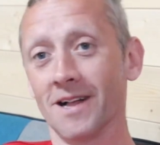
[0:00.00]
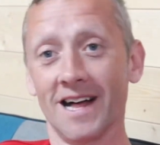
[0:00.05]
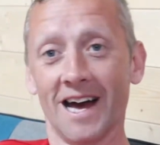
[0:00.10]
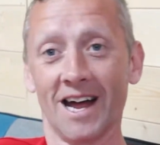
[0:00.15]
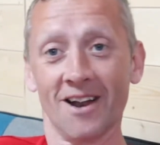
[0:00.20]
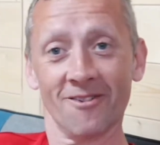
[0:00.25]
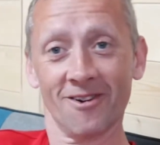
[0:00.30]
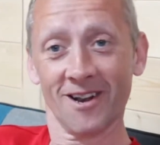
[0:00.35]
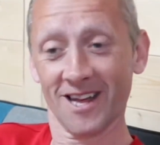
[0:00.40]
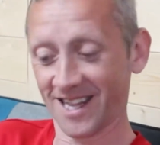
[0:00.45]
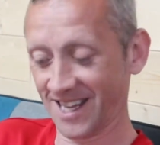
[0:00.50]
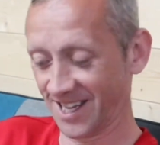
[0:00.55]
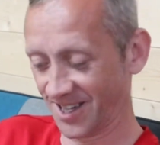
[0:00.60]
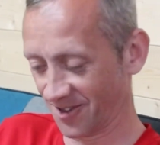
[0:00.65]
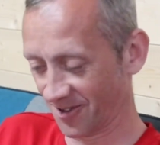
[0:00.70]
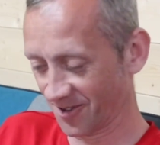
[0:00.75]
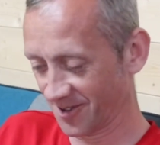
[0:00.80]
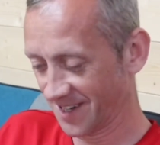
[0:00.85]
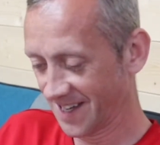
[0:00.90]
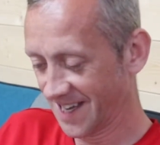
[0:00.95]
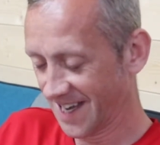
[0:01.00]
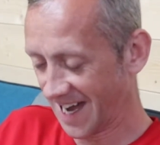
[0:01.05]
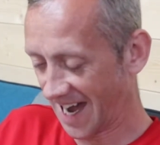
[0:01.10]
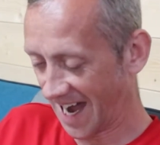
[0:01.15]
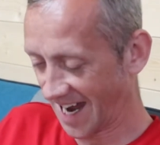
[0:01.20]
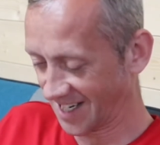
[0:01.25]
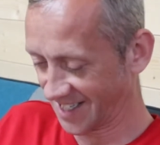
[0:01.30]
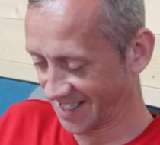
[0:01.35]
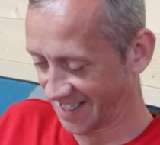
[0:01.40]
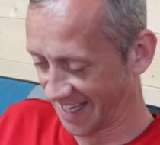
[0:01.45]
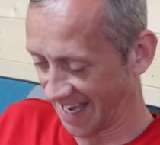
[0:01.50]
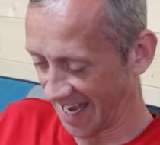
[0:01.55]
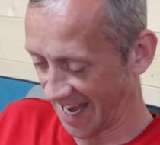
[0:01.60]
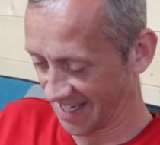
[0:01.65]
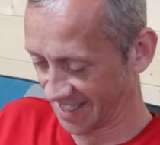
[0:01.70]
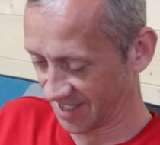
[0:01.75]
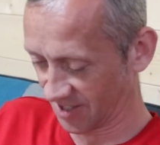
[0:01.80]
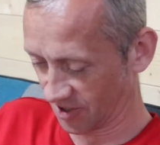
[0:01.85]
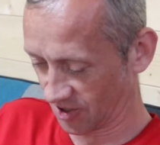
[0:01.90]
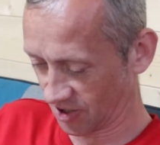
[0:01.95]
I really don't. I just
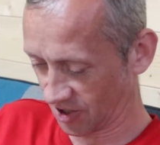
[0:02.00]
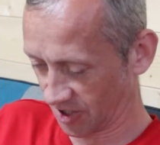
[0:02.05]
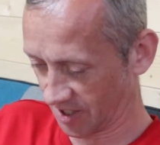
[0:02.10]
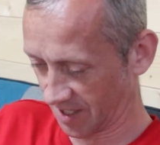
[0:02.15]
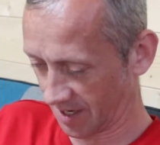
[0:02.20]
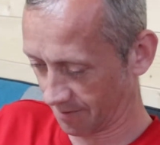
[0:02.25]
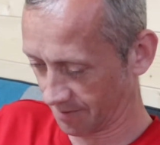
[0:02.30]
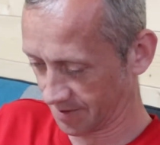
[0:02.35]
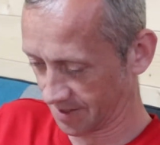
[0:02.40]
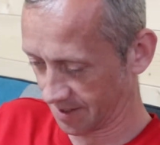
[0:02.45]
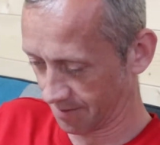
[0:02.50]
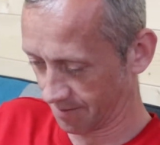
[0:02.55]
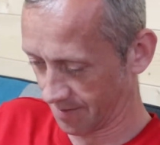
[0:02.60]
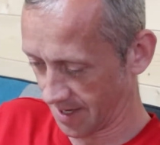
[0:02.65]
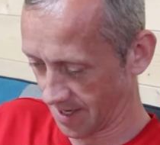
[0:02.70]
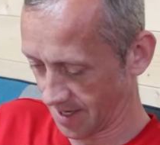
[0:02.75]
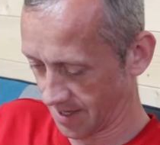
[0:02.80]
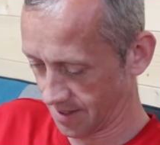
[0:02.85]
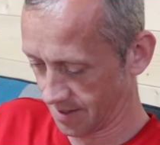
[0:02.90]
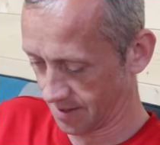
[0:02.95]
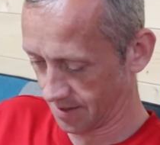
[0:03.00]
guess it just happens to me.